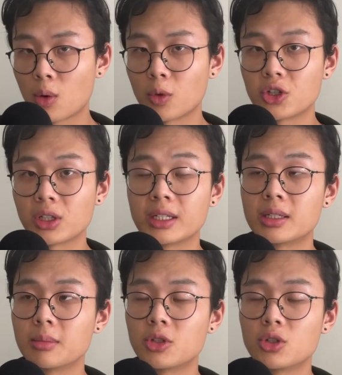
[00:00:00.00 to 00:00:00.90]
which leads
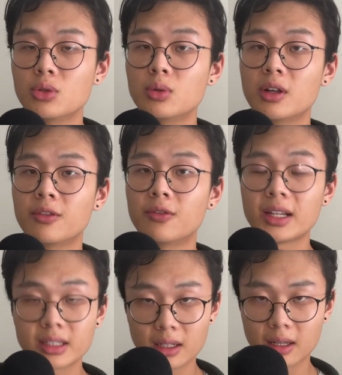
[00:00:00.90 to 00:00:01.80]
him to
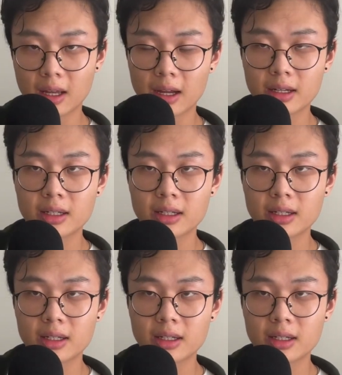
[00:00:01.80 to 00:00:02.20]
investigate.